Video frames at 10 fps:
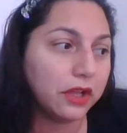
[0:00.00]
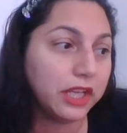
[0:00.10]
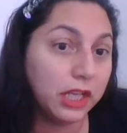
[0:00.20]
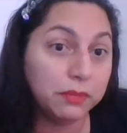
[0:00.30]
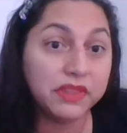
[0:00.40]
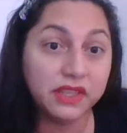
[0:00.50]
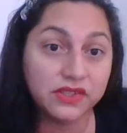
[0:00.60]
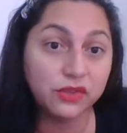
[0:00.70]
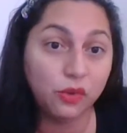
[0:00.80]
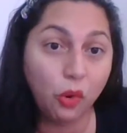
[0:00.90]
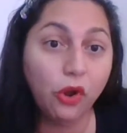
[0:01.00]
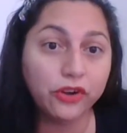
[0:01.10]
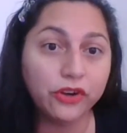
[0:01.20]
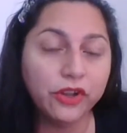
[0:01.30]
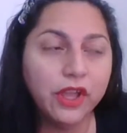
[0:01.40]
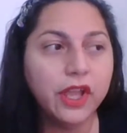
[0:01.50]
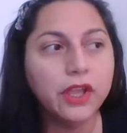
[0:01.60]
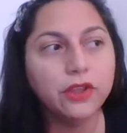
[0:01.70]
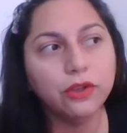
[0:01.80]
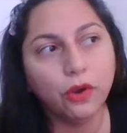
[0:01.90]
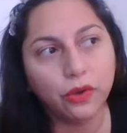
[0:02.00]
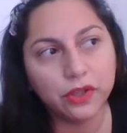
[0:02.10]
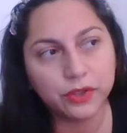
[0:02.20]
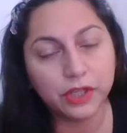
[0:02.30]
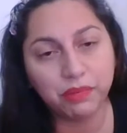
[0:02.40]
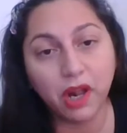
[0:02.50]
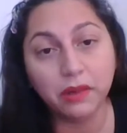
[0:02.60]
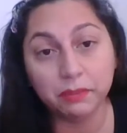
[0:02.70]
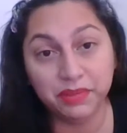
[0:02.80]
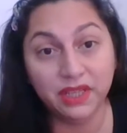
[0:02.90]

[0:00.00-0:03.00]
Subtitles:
keep things in order, it'd probably